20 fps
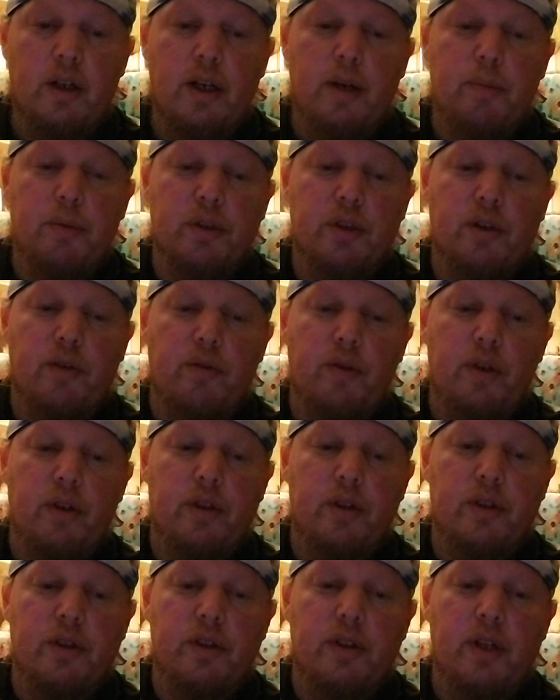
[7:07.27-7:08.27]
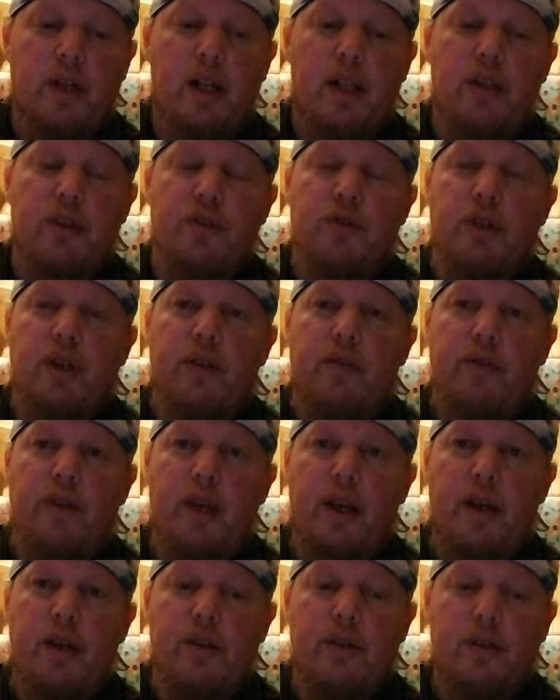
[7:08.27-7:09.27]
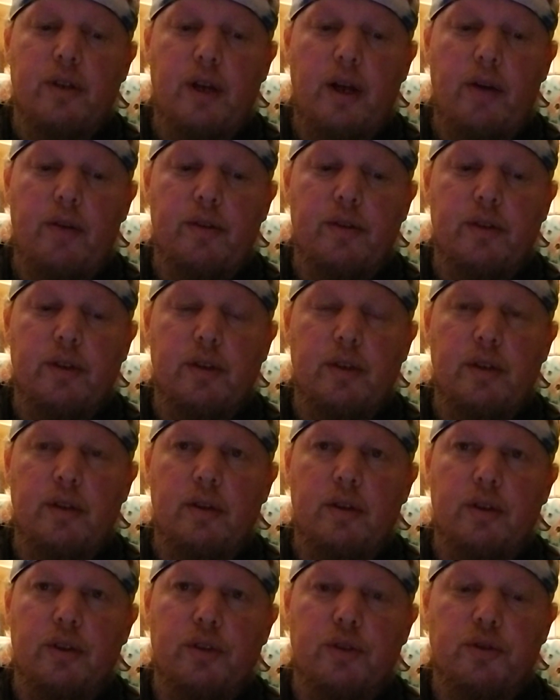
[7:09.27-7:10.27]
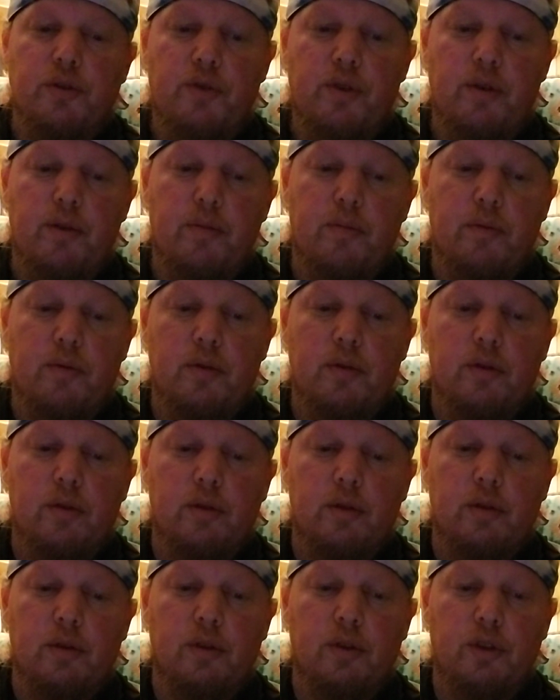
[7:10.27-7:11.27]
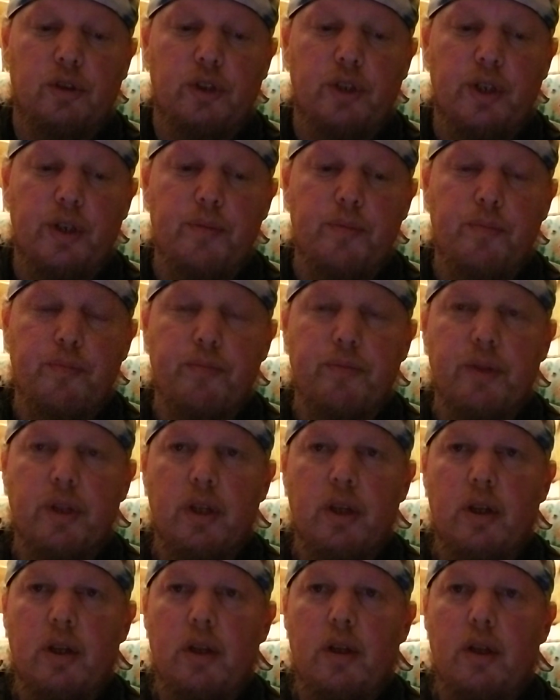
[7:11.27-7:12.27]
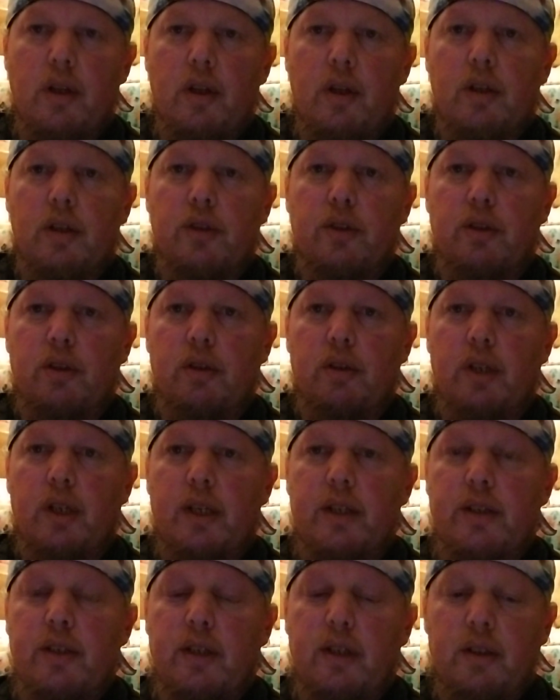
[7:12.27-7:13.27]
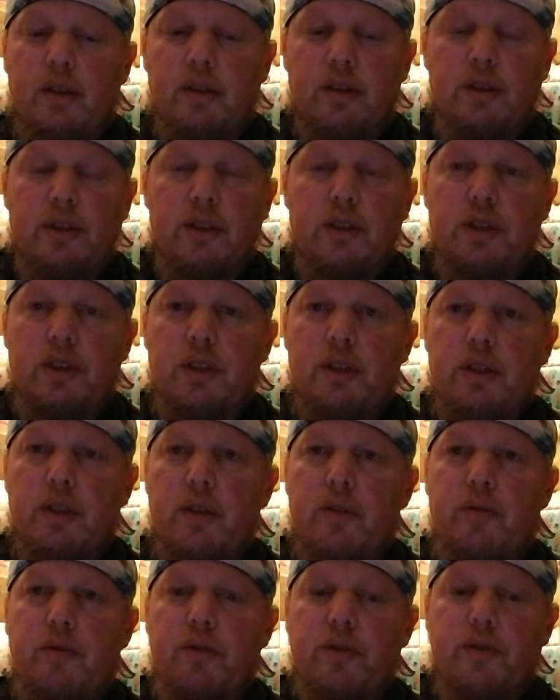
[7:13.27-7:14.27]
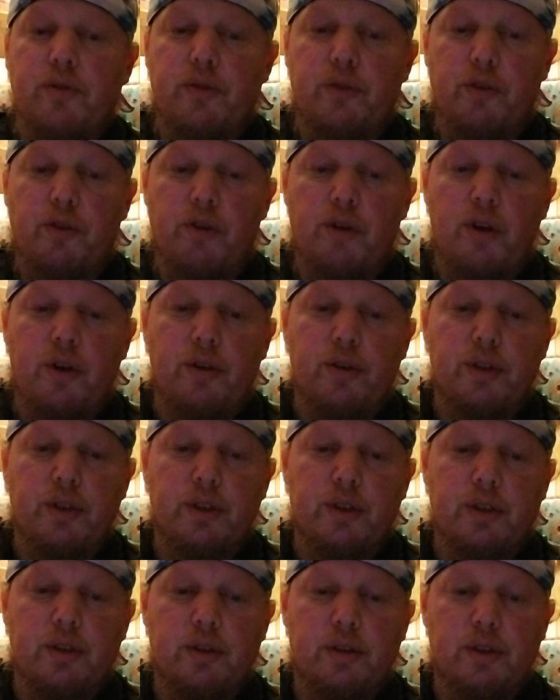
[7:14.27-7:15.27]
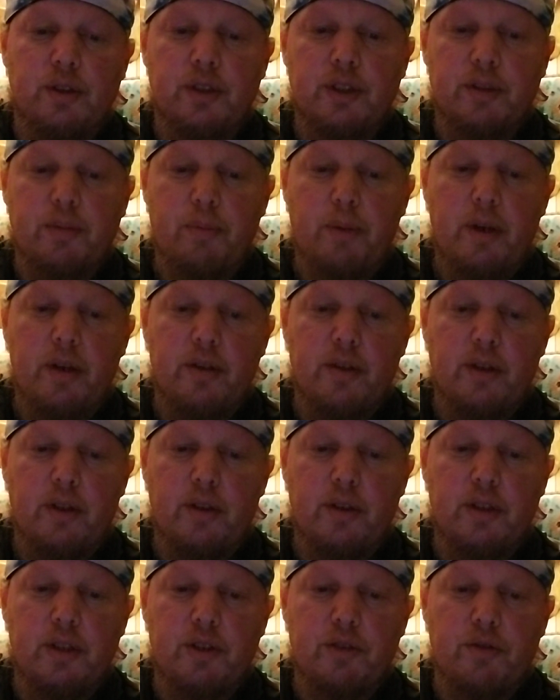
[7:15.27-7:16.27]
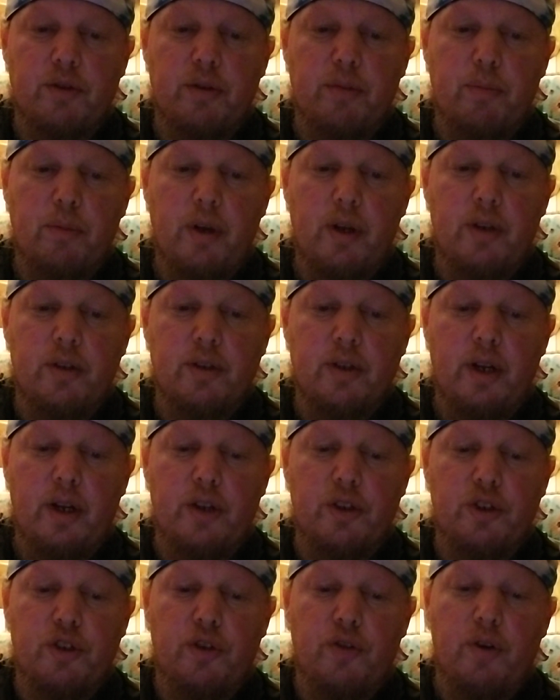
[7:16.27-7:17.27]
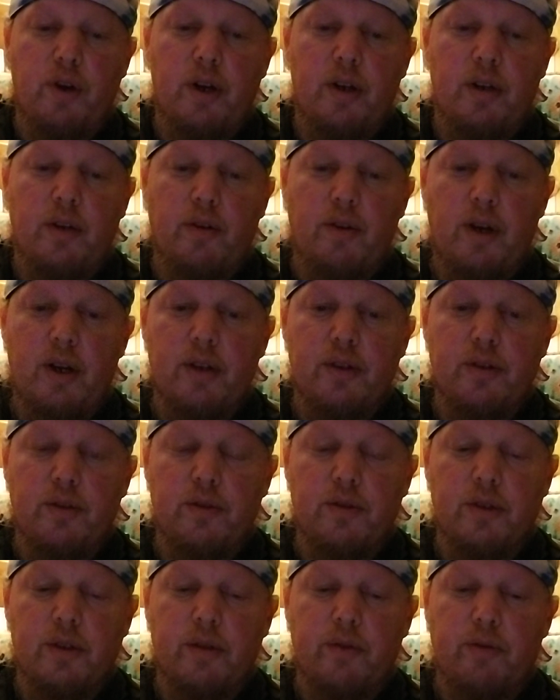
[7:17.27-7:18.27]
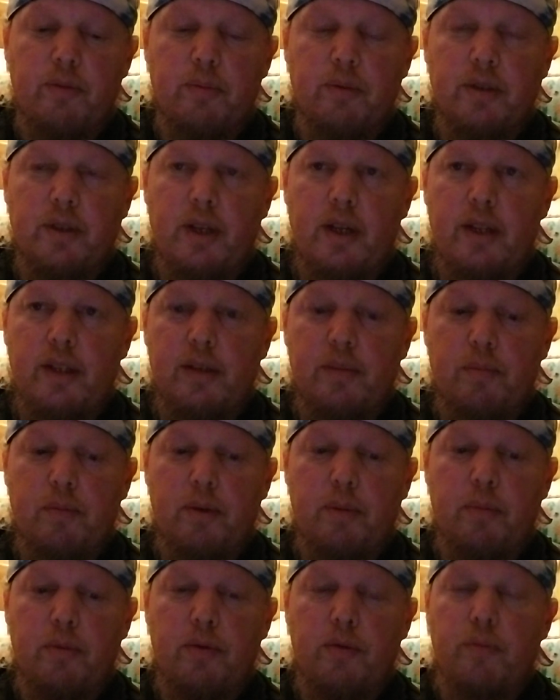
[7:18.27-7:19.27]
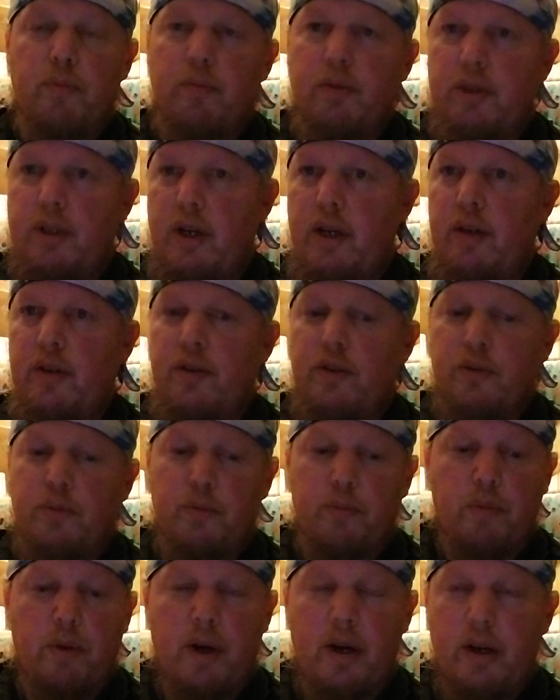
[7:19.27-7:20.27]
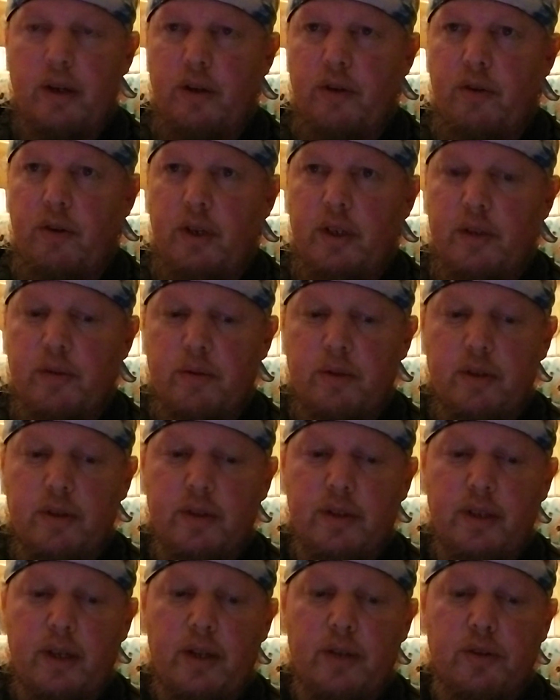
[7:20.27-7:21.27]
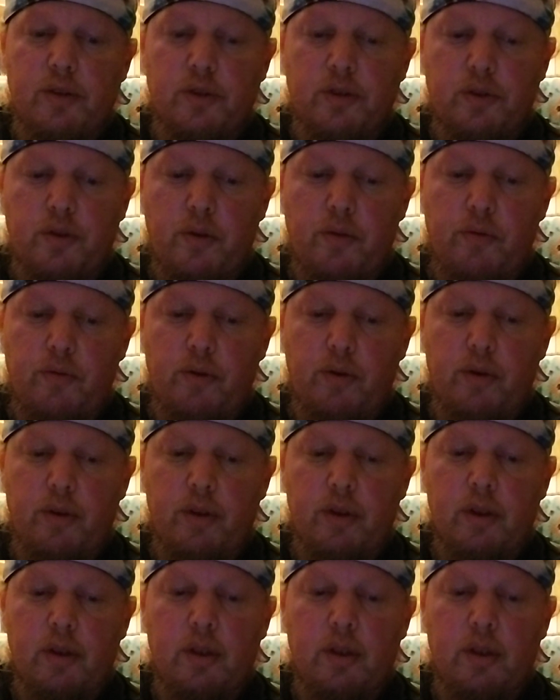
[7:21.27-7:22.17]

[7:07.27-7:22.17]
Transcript: I'm just going to read. This is an illustrative case, obviously. This is written. Okay. So, like I said, this stuff is for neurologists. This is passed on. This is written by Science Direct. All right. So, it's from science people, doctors with prior degrees within science and so forth.